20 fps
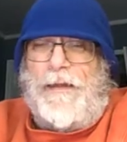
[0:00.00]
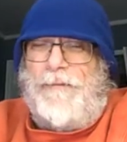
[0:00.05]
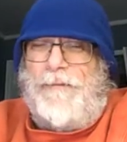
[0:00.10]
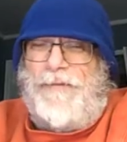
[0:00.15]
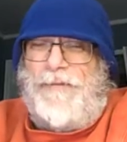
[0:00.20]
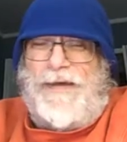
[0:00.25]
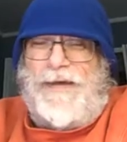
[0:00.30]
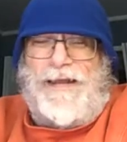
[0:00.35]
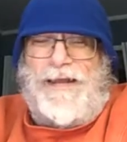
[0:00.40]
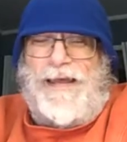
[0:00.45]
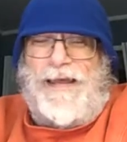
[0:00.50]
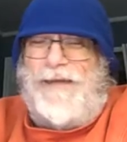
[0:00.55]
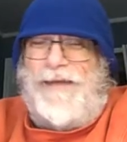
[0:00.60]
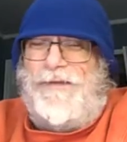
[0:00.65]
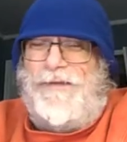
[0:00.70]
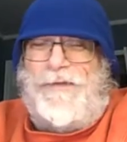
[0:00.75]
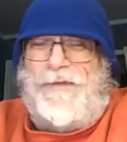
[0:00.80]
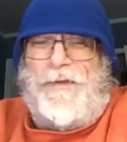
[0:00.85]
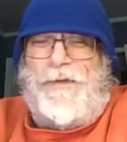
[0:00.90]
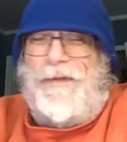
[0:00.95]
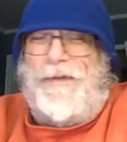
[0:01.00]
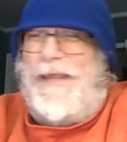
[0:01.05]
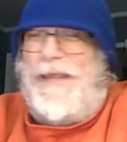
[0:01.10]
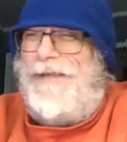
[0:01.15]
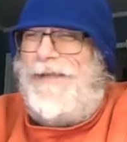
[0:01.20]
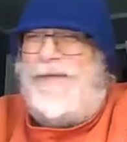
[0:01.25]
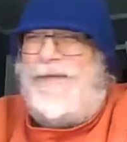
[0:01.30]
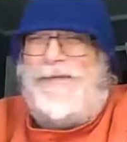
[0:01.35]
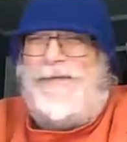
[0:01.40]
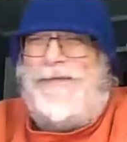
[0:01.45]
But I just don't. I
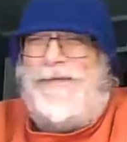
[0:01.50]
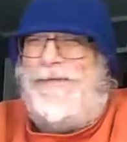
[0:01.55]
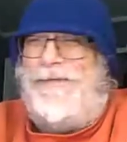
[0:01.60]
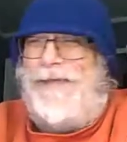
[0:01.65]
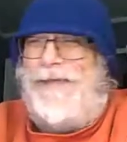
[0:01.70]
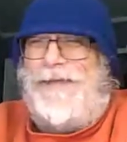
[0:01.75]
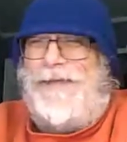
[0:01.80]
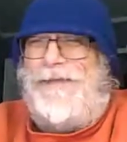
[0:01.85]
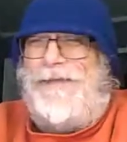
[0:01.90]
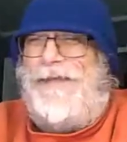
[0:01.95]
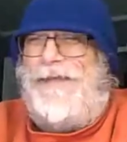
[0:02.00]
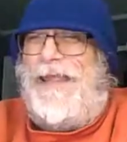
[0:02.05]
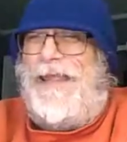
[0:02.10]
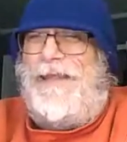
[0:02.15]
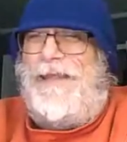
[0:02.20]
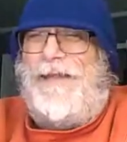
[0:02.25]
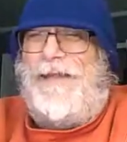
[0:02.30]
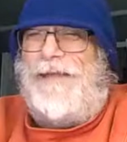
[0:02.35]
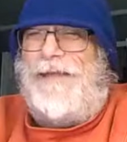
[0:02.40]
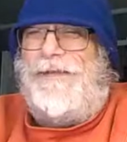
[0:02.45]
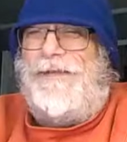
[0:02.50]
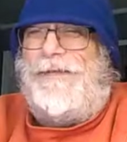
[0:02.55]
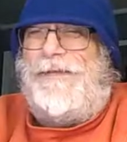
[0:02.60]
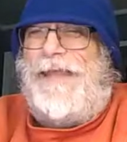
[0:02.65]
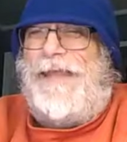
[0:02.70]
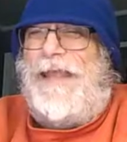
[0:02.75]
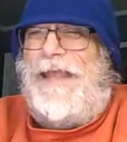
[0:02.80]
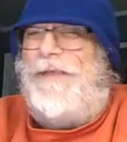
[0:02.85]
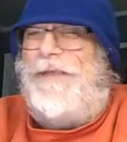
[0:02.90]
just I just can't. I just can't